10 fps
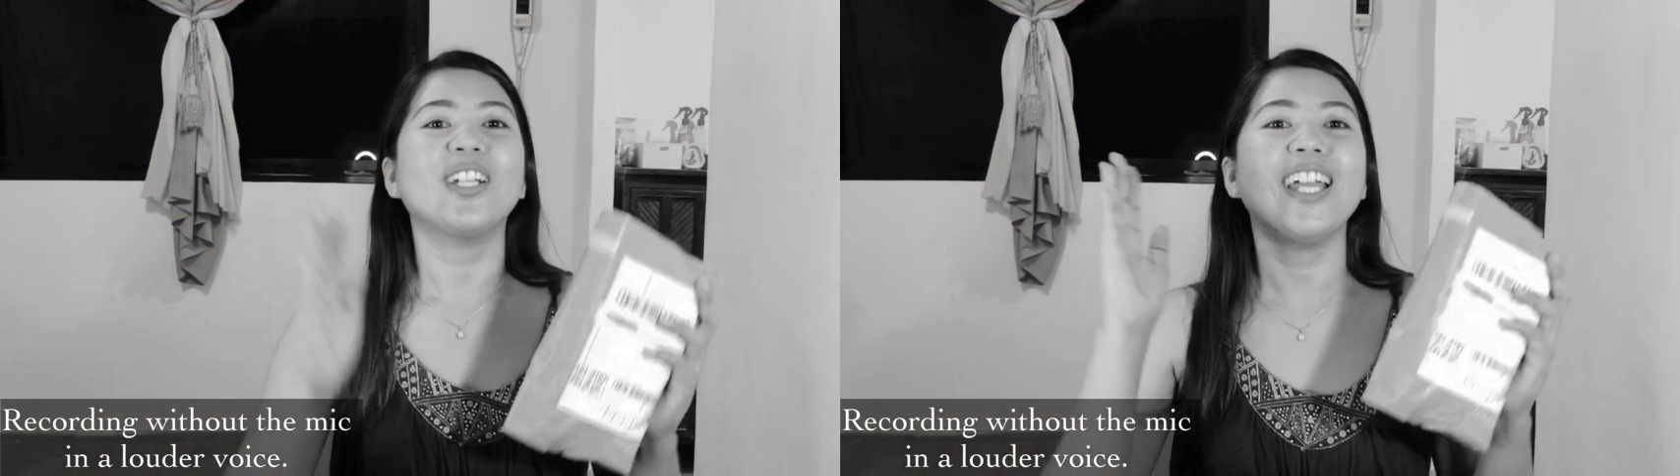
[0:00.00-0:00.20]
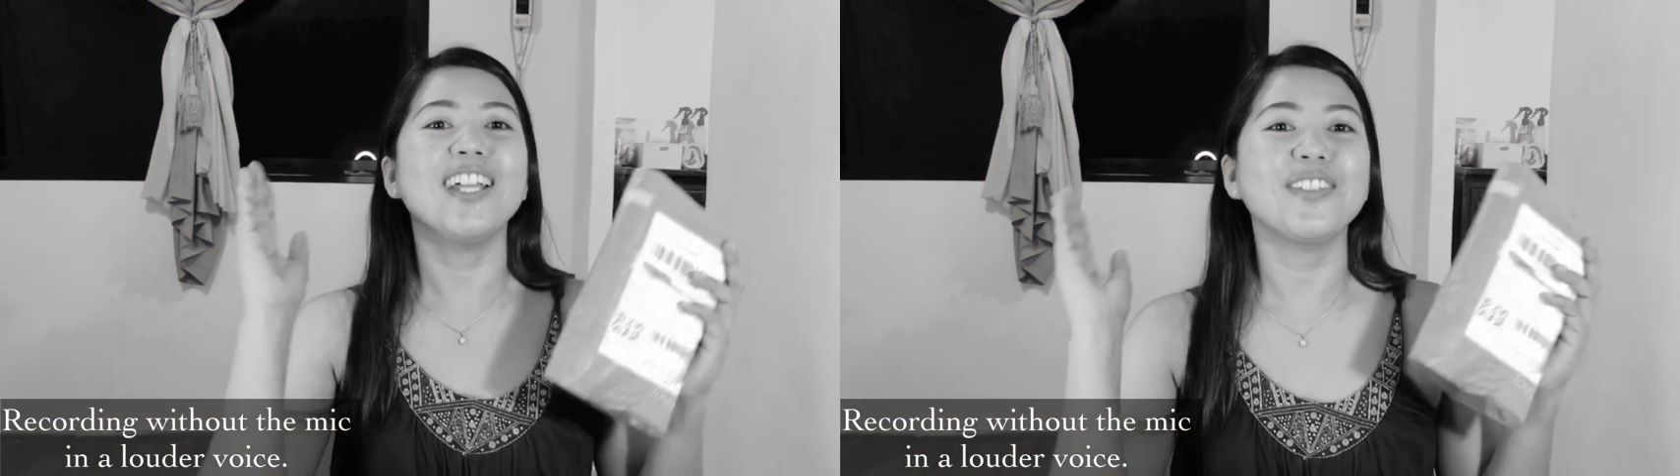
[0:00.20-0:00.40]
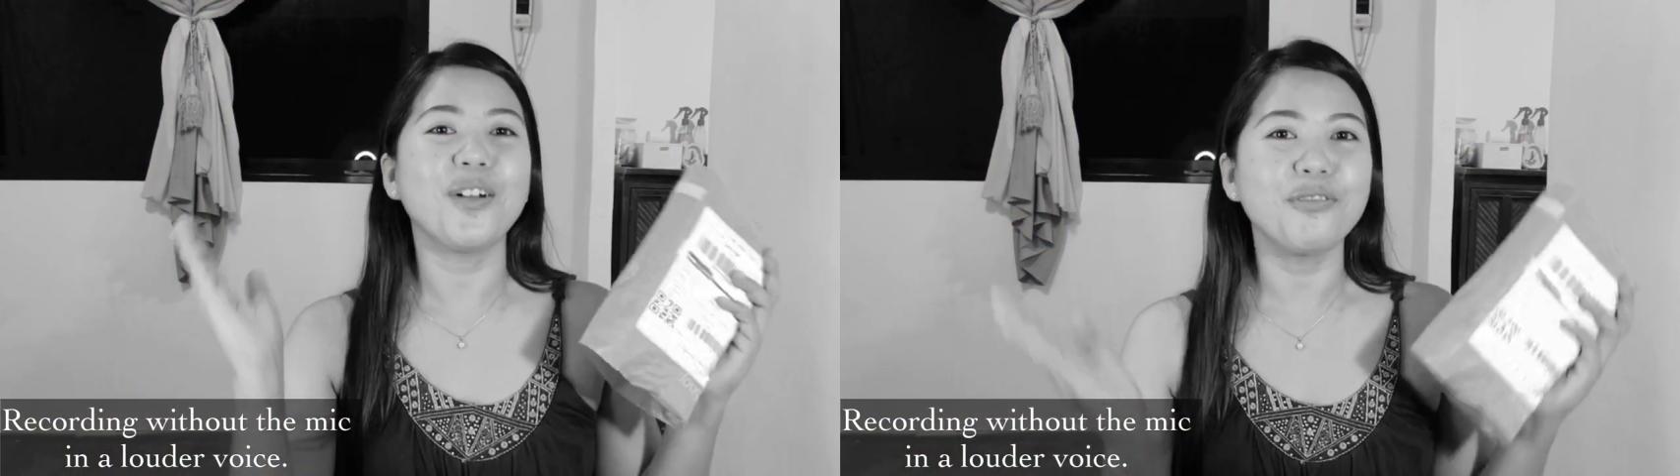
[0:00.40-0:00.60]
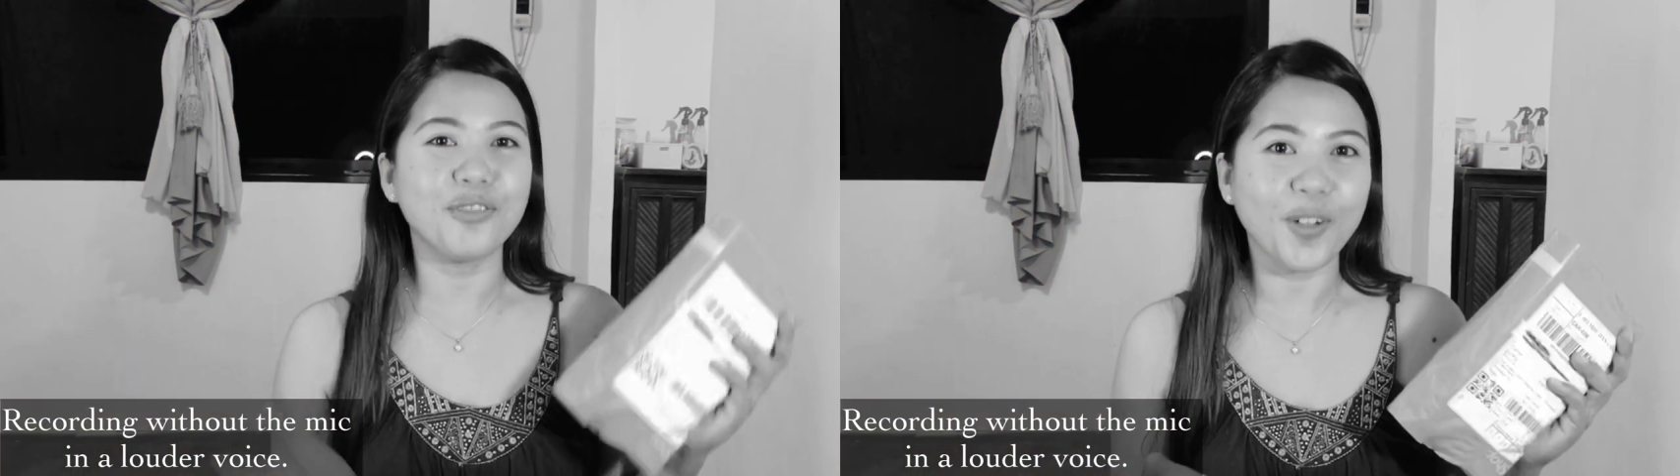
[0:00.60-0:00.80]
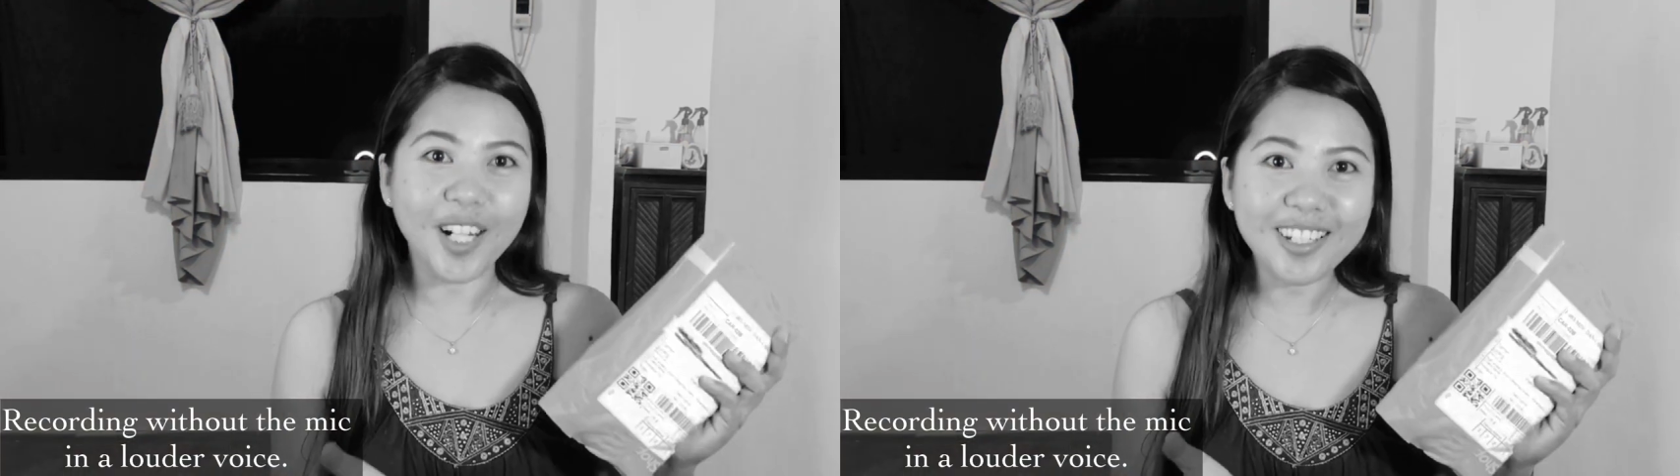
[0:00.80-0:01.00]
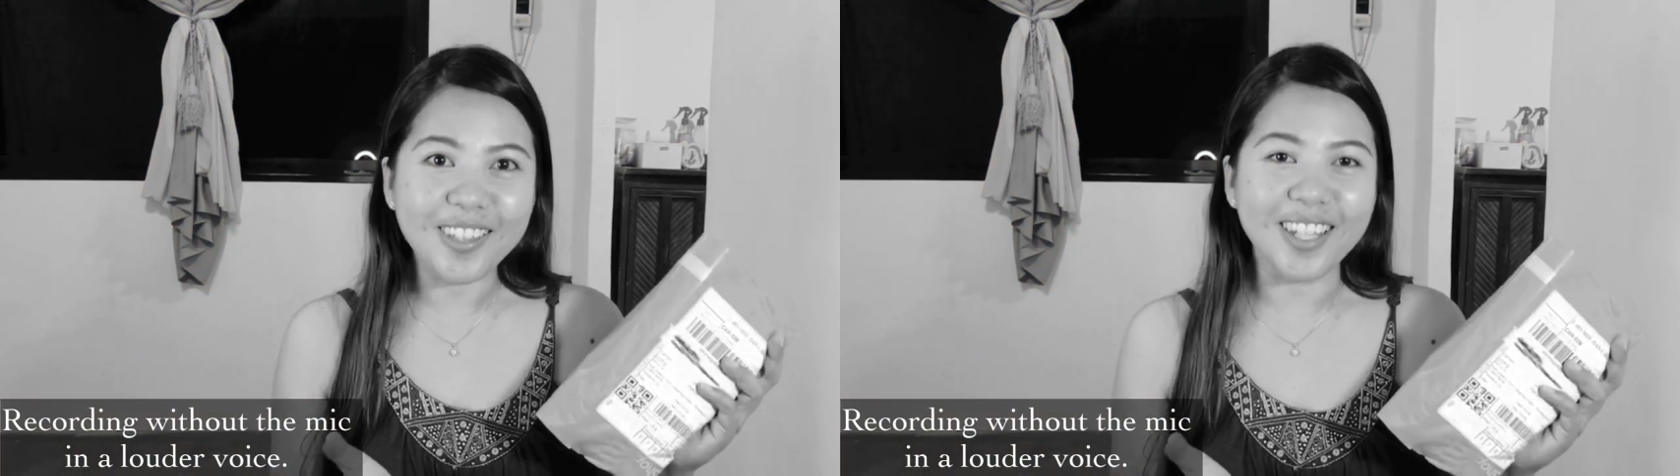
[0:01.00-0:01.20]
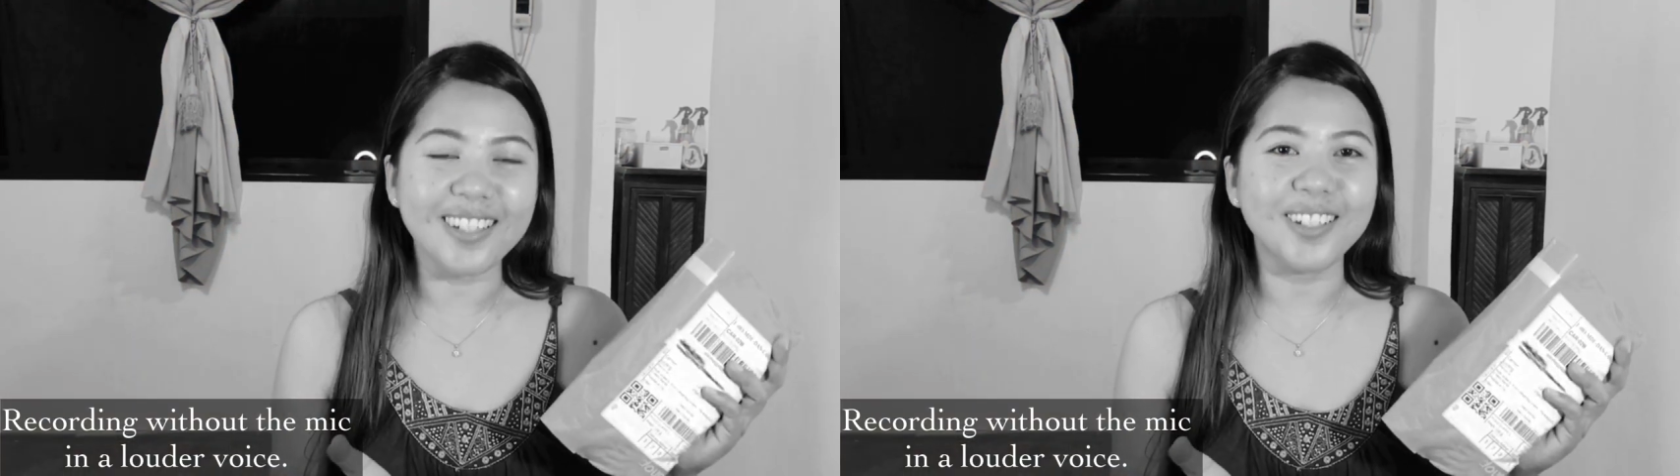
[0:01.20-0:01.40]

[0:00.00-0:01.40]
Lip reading: Okay, so first thing